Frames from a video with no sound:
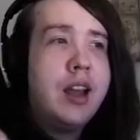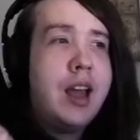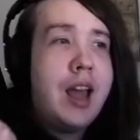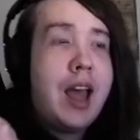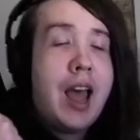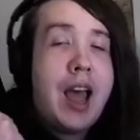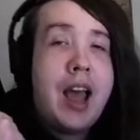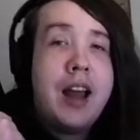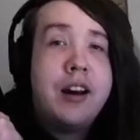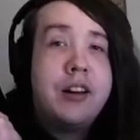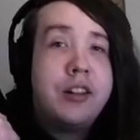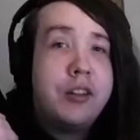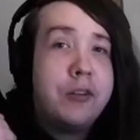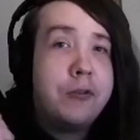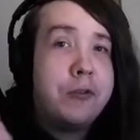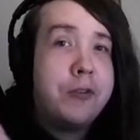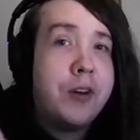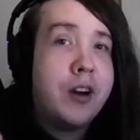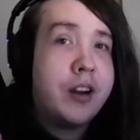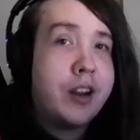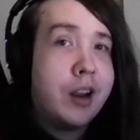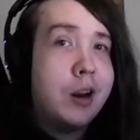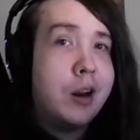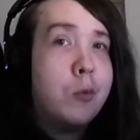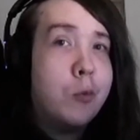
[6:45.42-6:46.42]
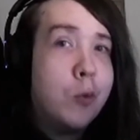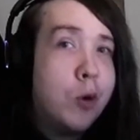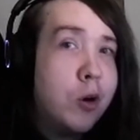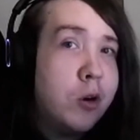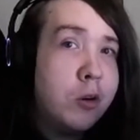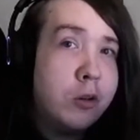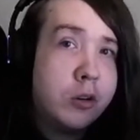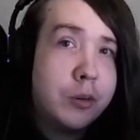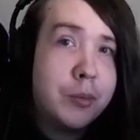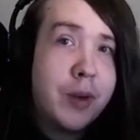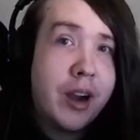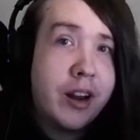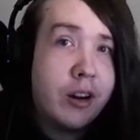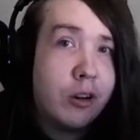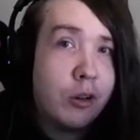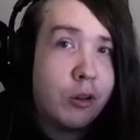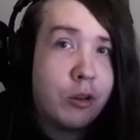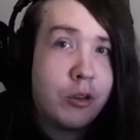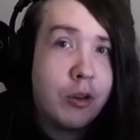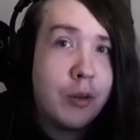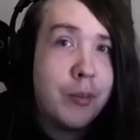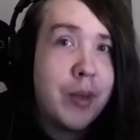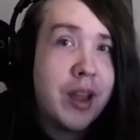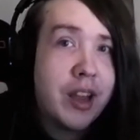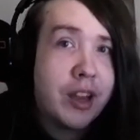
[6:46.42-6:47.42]
and the fucking world might
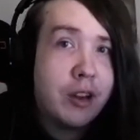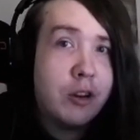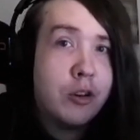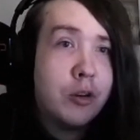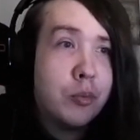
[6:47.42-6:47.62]
also make you